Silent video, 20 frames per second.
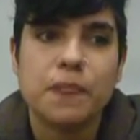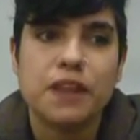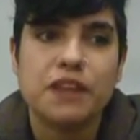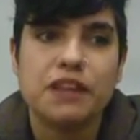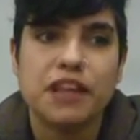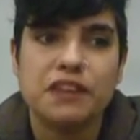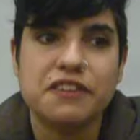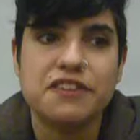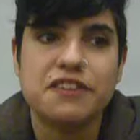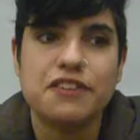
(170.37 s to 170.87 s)

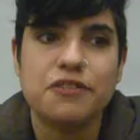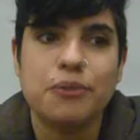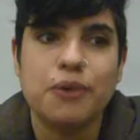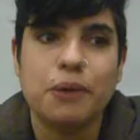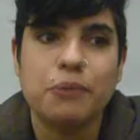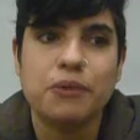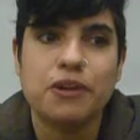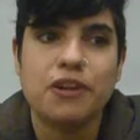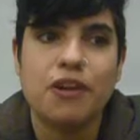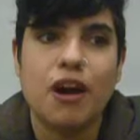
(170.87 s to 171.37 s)
This is
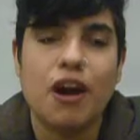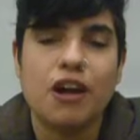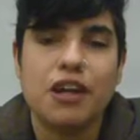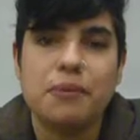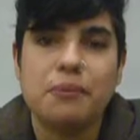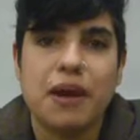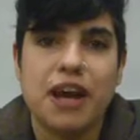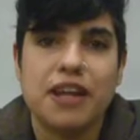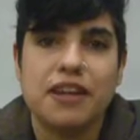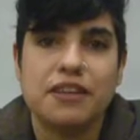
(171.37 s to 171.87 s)
where I'm gonna
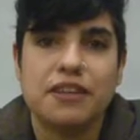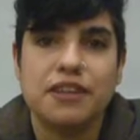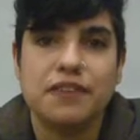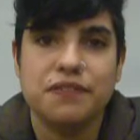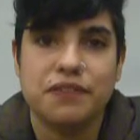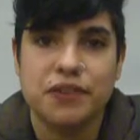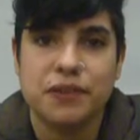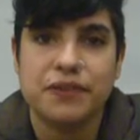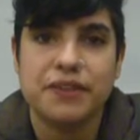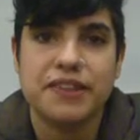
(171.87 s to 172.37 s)
automatically
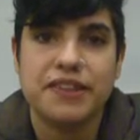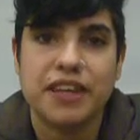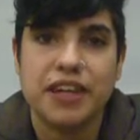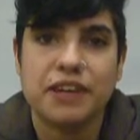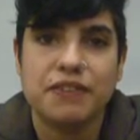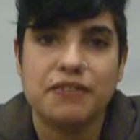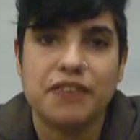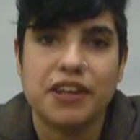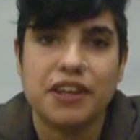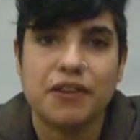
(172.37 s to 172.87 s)
feel
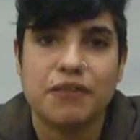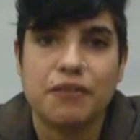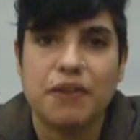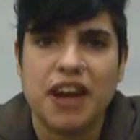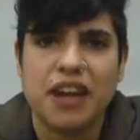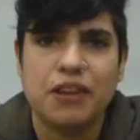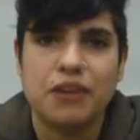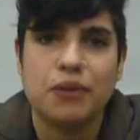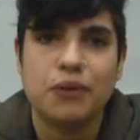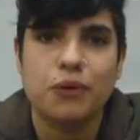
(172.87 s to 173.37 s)
safe, like a
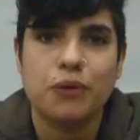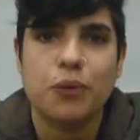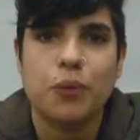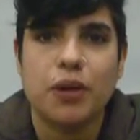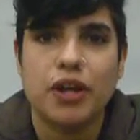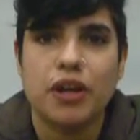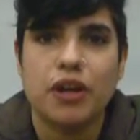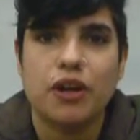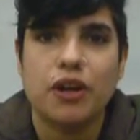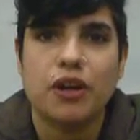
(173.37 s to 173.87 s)
radical
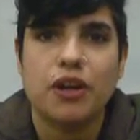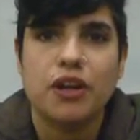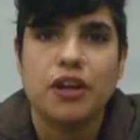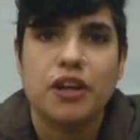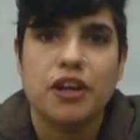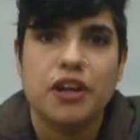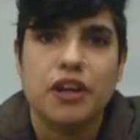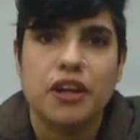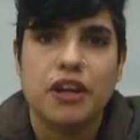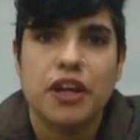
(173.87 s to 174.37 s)
queer
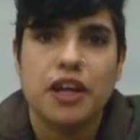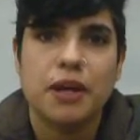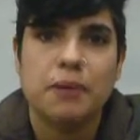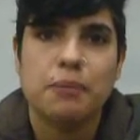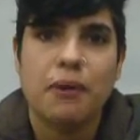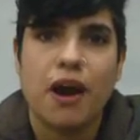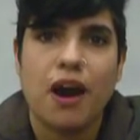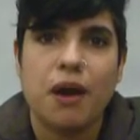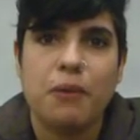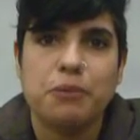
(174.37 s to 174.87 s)

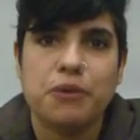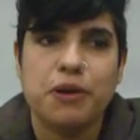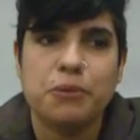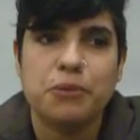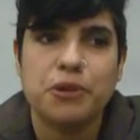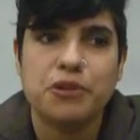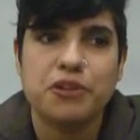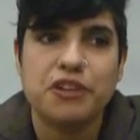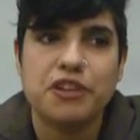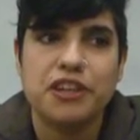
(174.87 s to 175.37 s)
hip hop
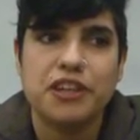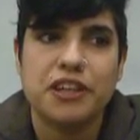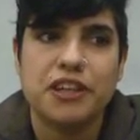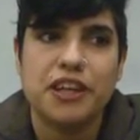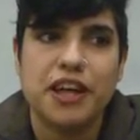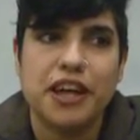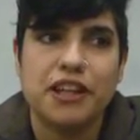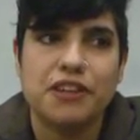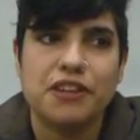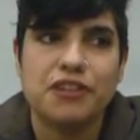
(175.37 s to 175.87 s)

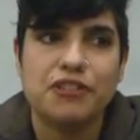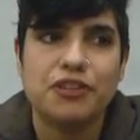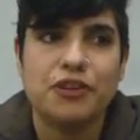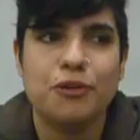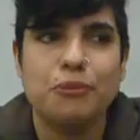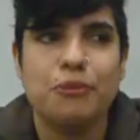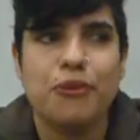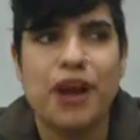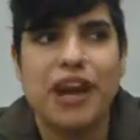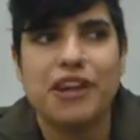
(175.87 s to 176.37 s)
community. And the
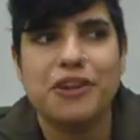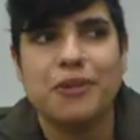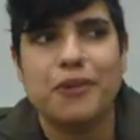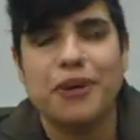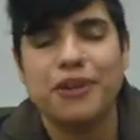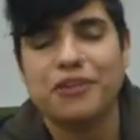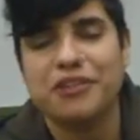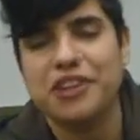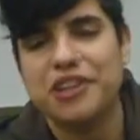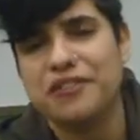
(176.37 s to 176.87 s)
term radical,
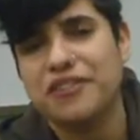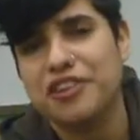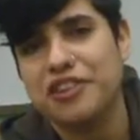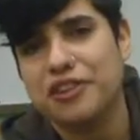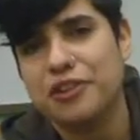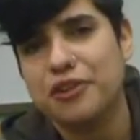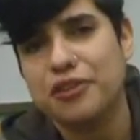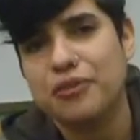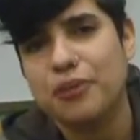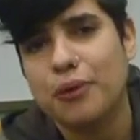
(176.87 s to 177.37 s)
I don't even
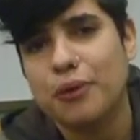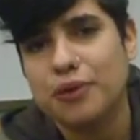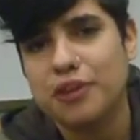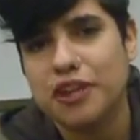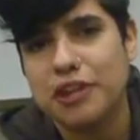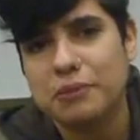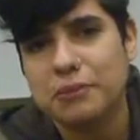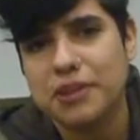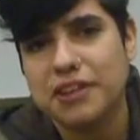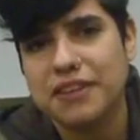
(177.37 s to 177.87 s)
need to throw it
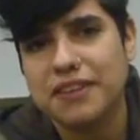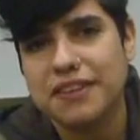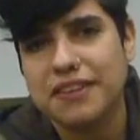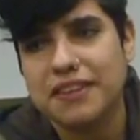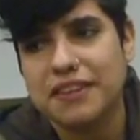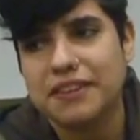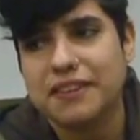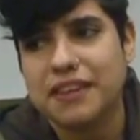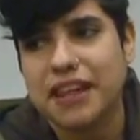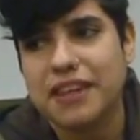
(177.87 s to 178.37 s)
in, because
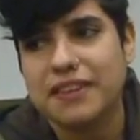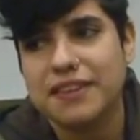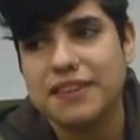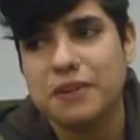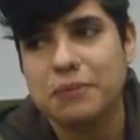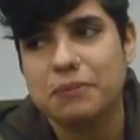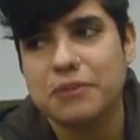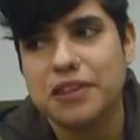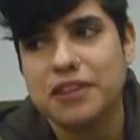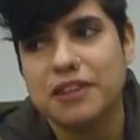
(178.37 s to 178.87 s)
that's
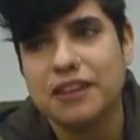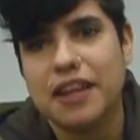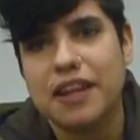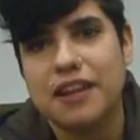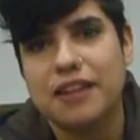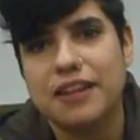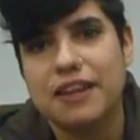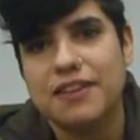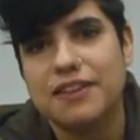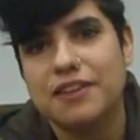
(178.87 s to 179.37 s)

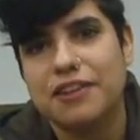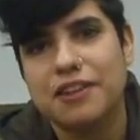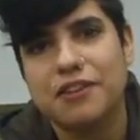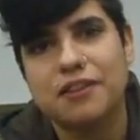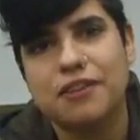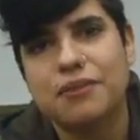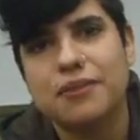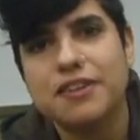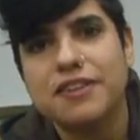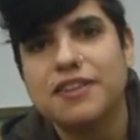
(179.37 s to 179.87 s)

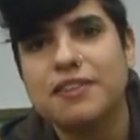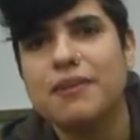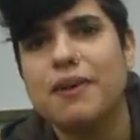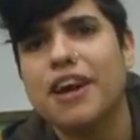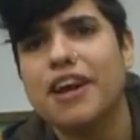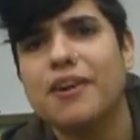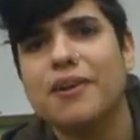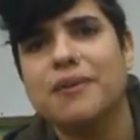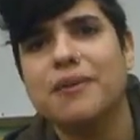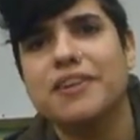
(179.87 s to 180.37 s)
another reason
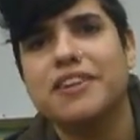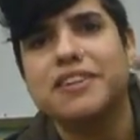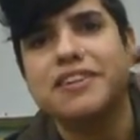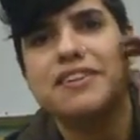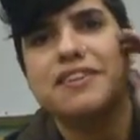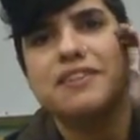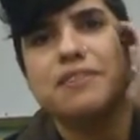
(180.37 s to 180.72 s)
why I always